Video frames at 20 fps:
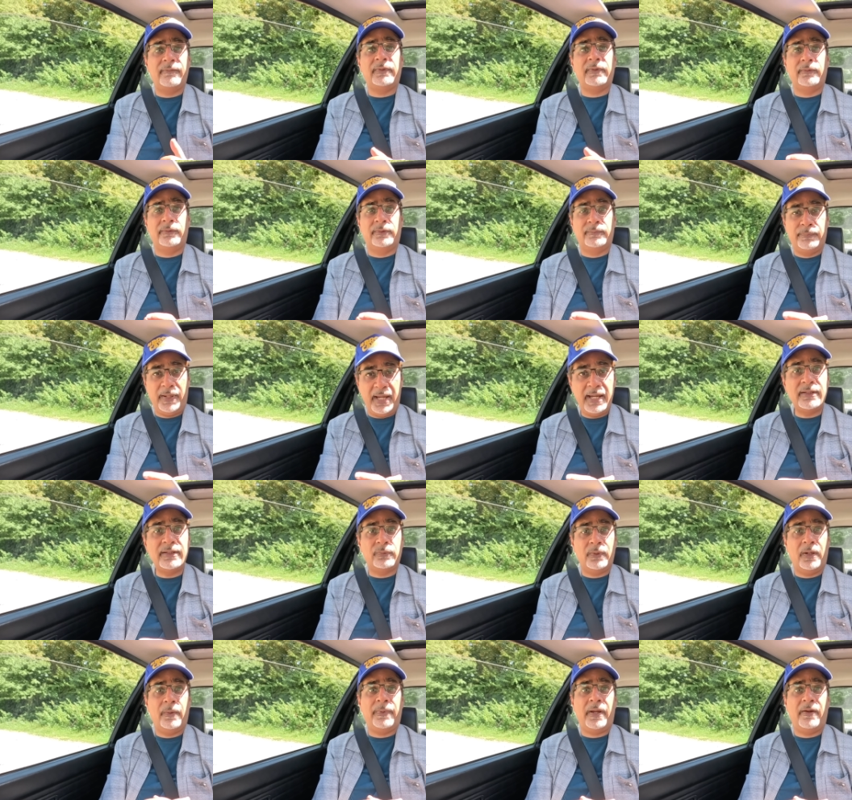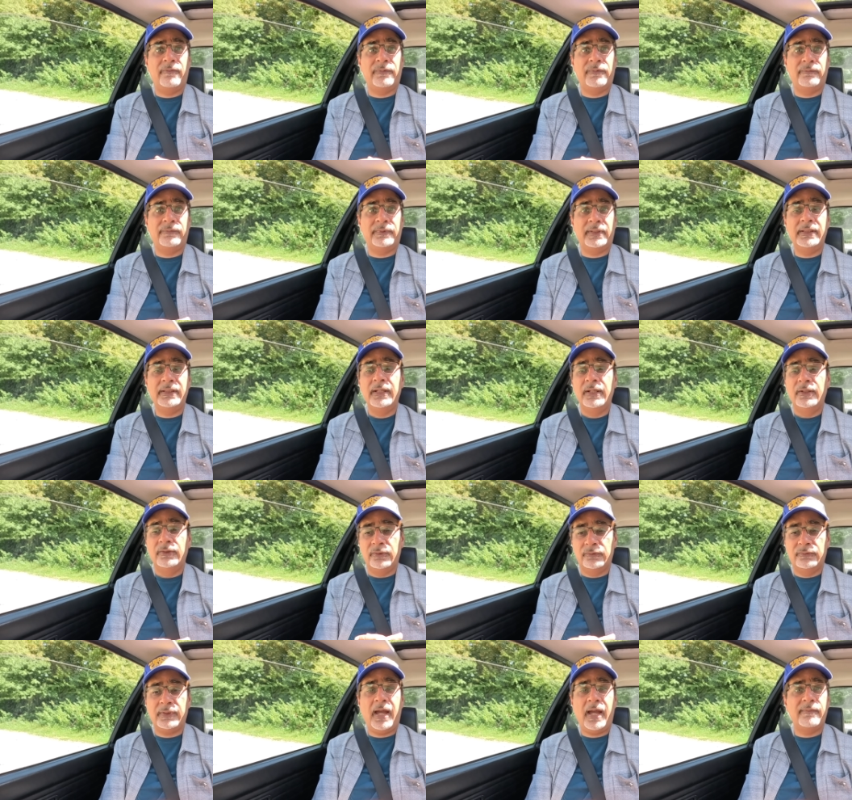to have to pay 12 pound 50
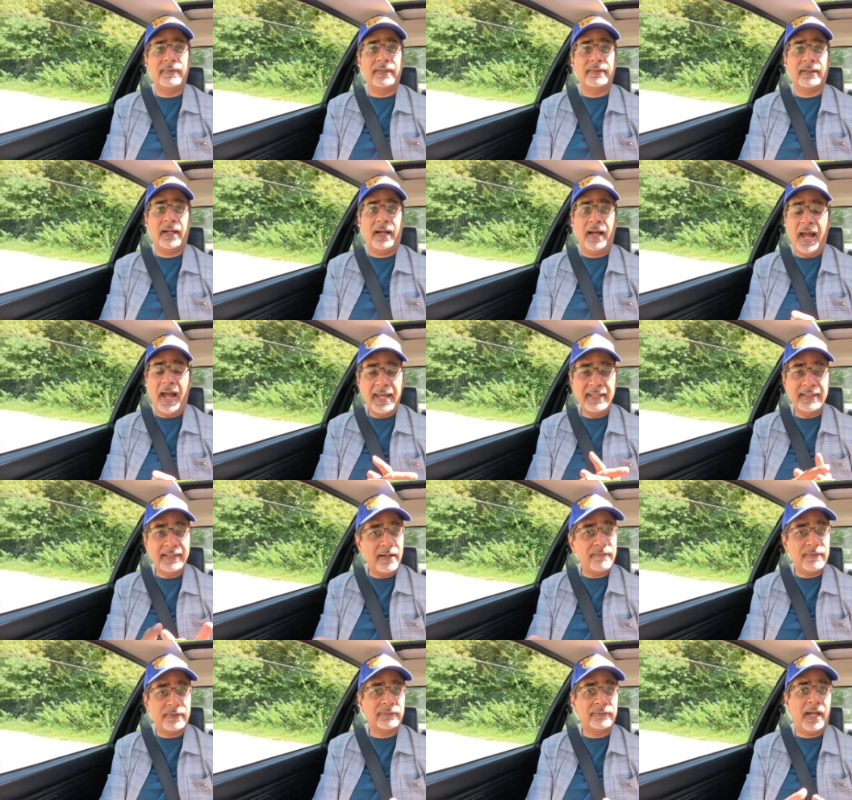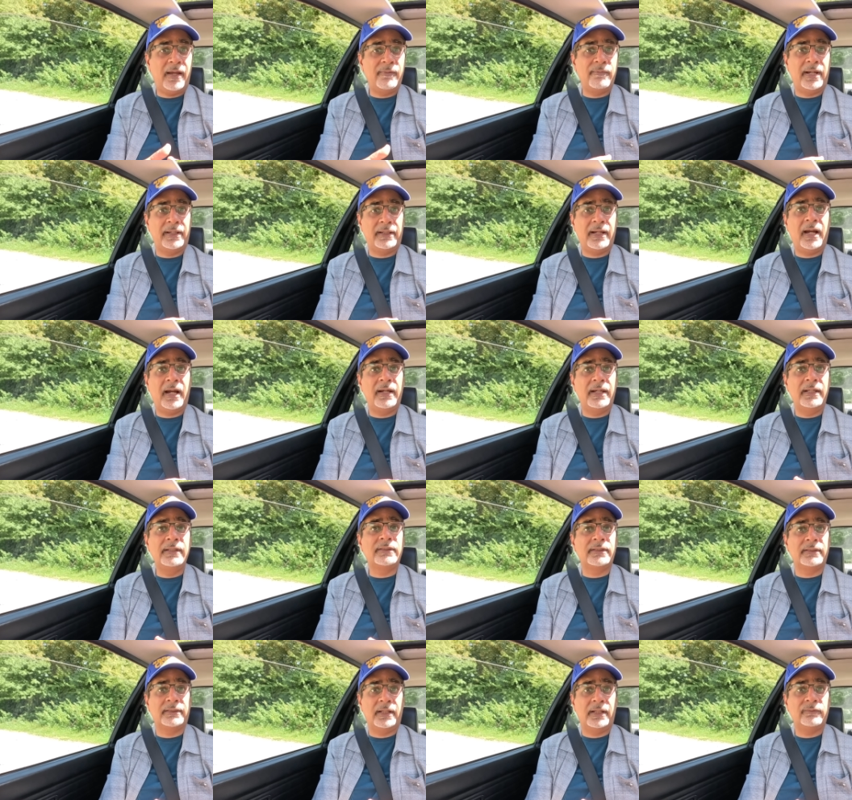to drive this car i never drive my car
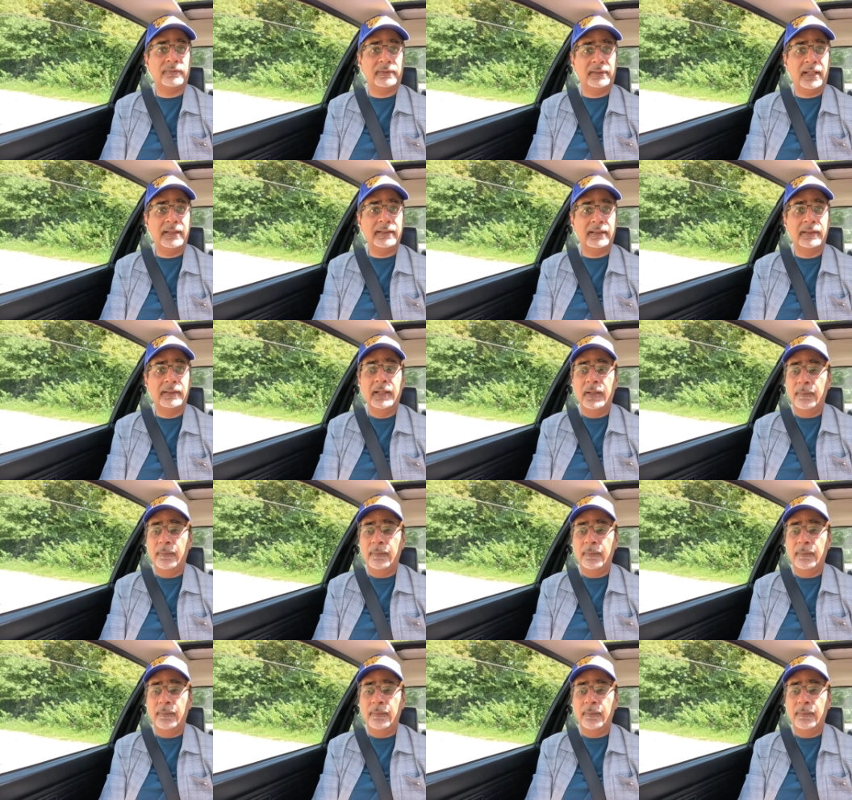into central london